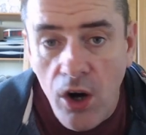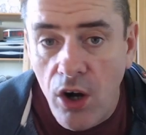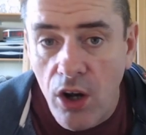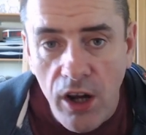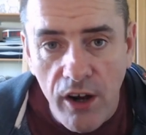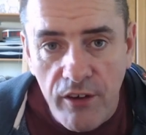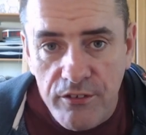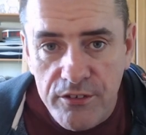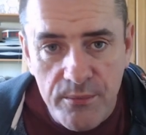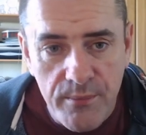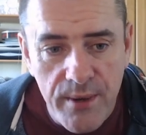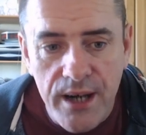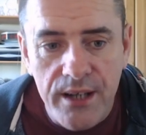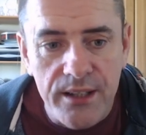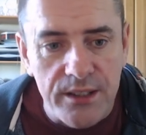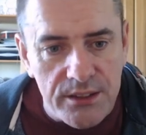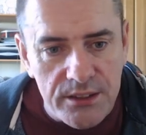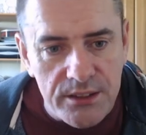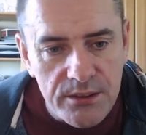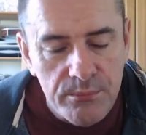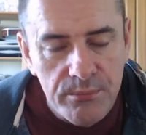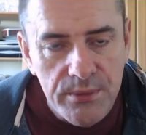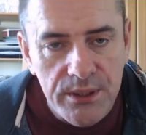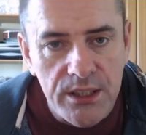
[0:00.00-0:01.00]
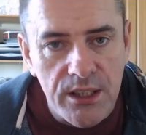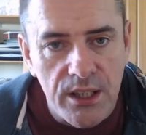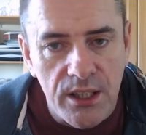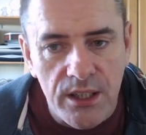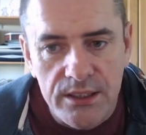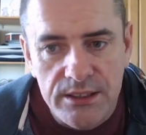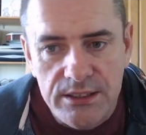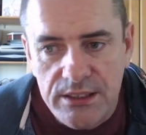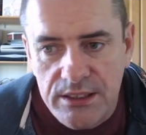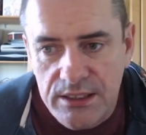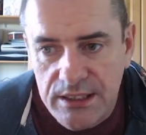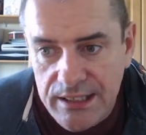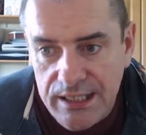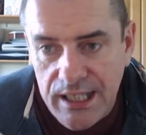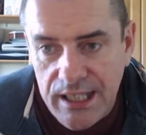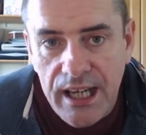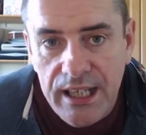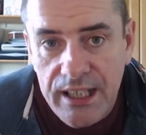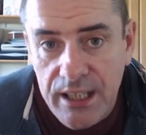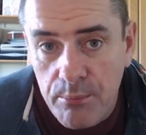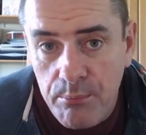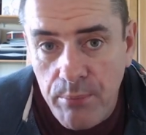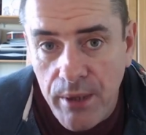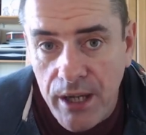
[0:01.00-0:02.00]
off the market because you can't
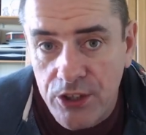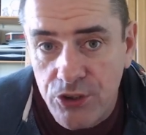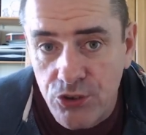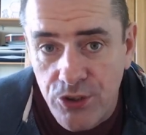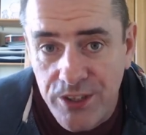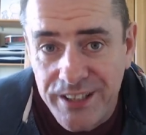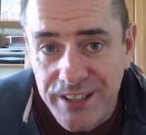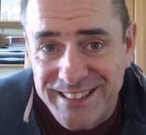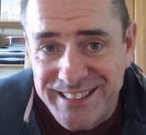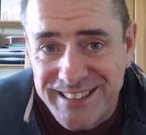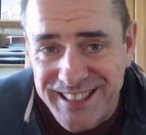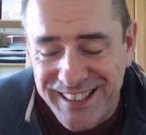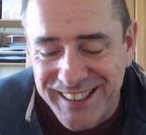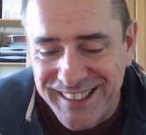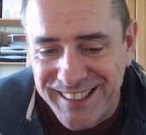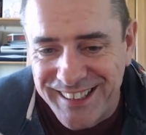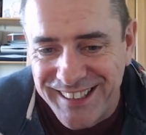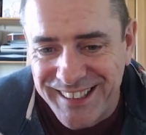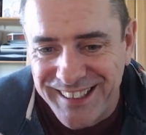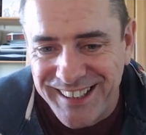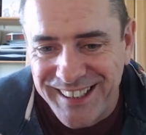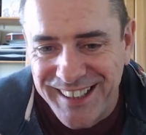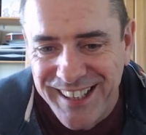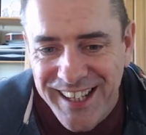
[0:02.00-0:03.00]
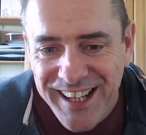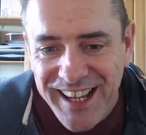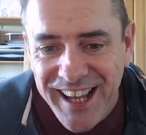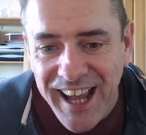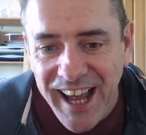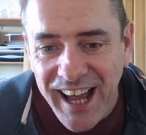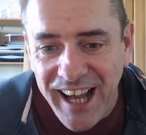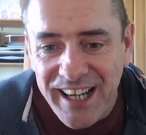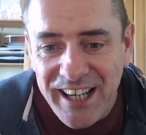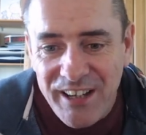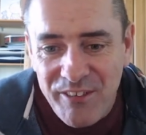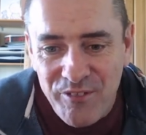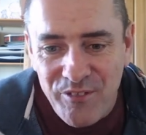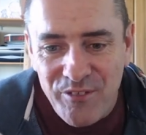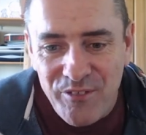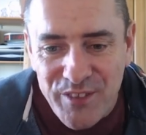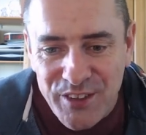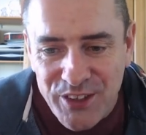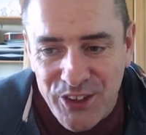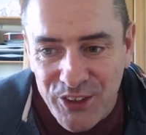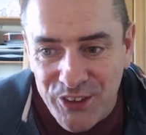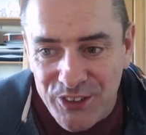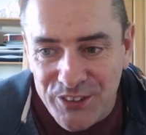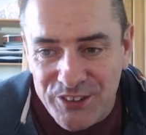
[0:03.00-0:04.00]
get batteries. And even if you
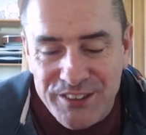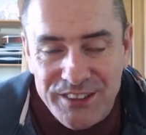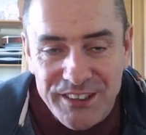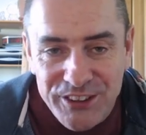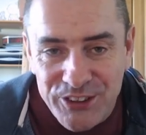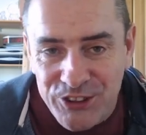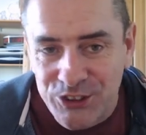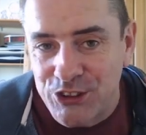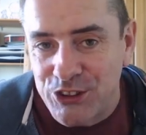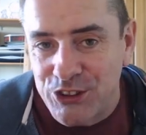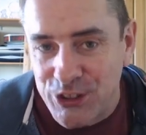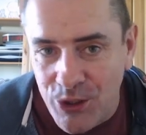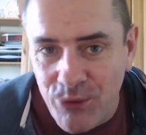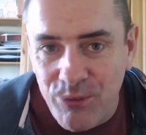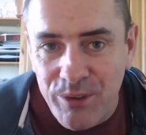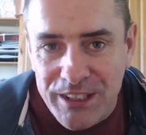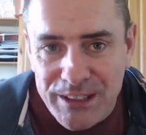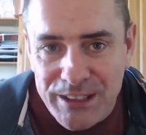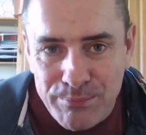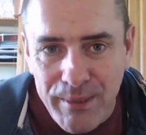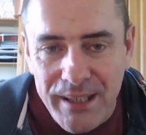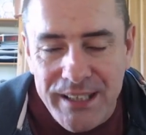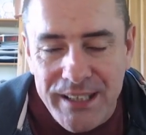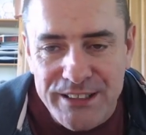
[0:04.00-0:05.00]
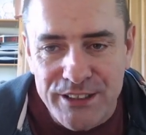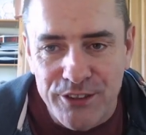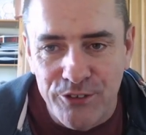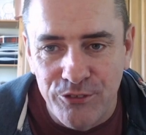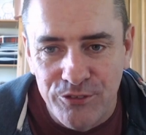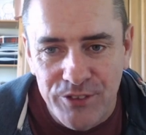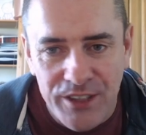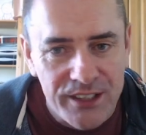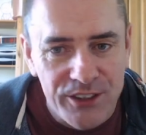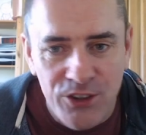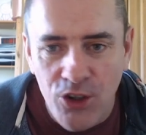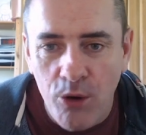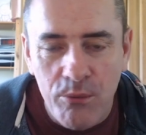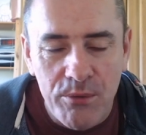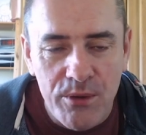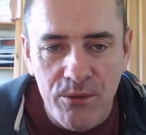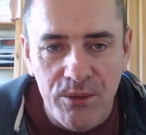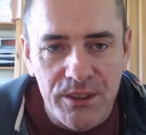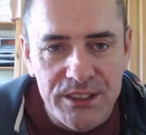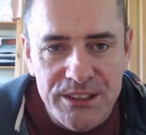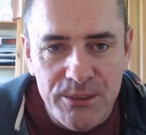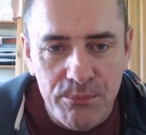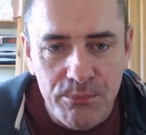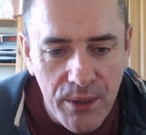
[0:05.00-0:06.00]
could, they're so expensive that nobody
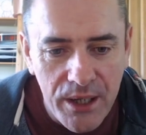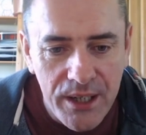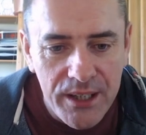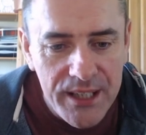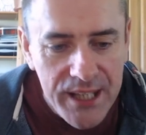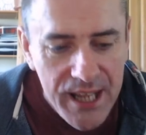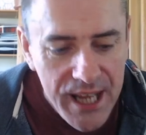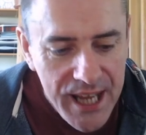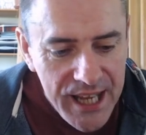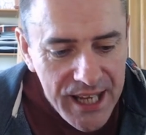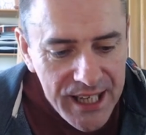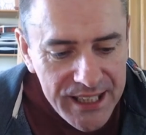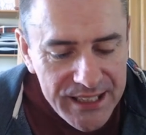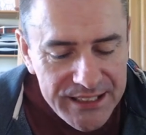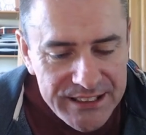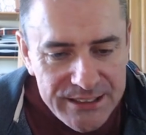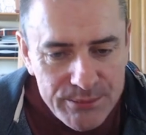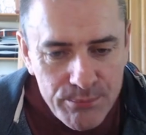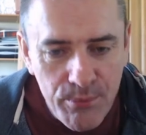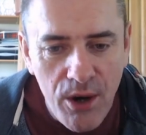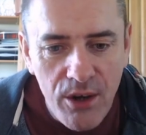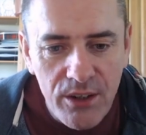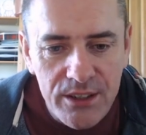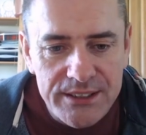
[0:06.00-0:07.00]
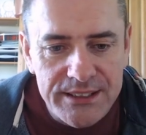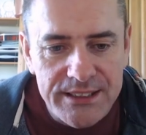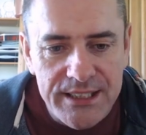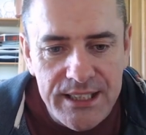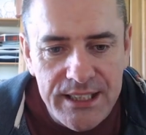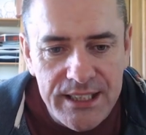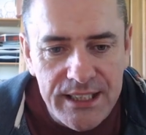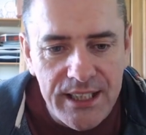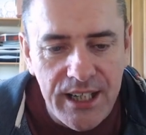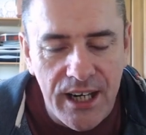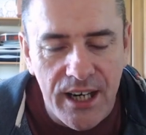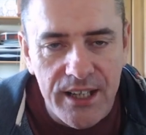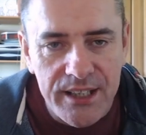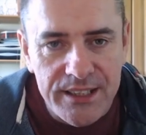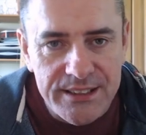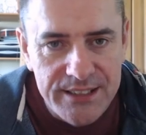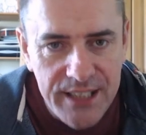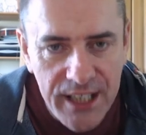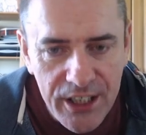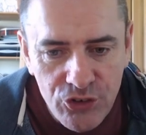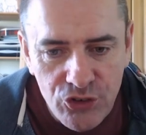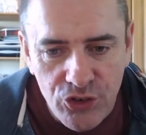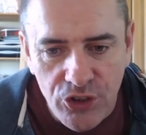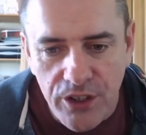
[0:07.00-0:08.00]
wants to buy a small city car that's
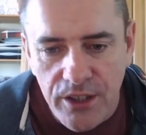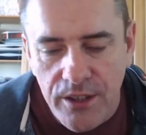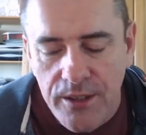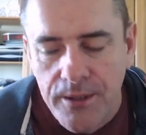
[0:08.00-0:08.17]
electric.